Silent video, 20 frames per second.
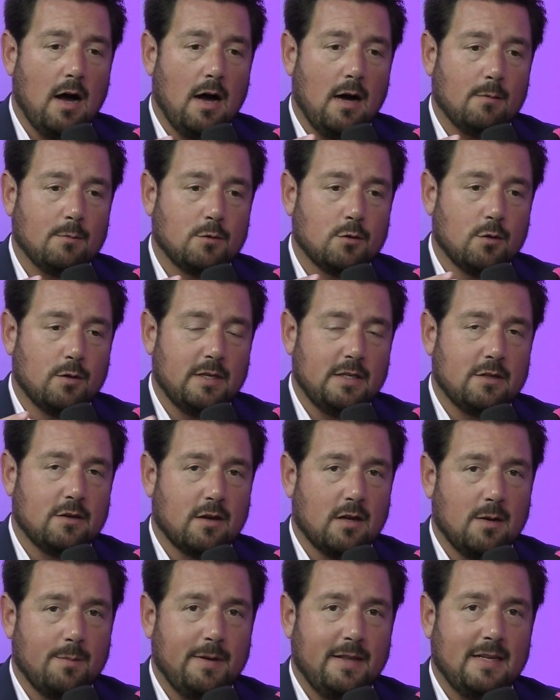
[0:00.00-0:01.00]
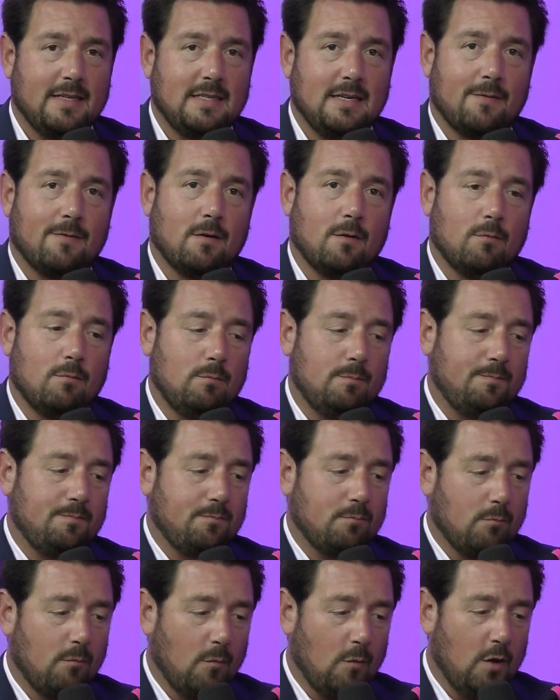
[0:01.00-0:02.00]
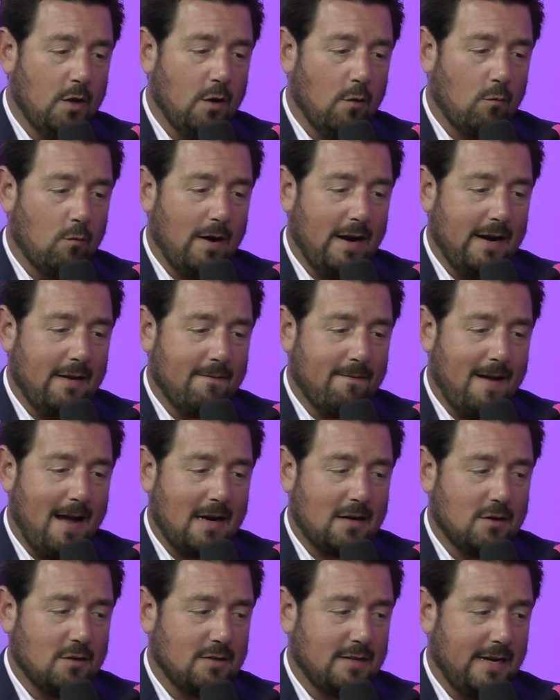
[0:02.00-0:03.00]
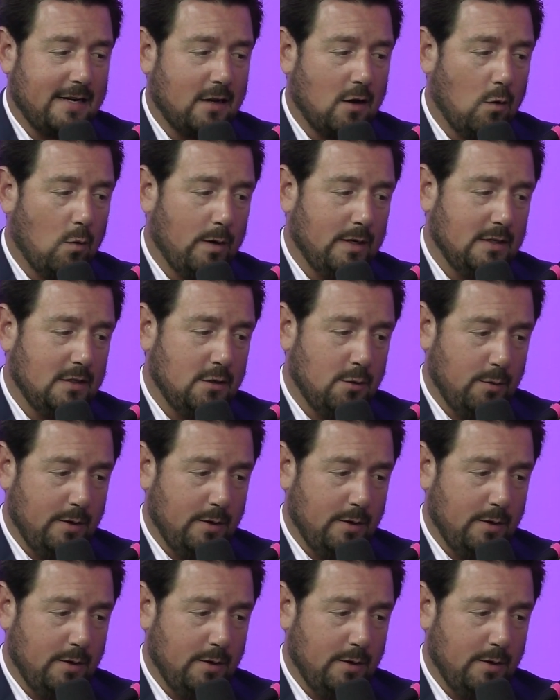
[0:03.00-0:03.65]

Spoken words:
So these are going to be the different, rating factors that go into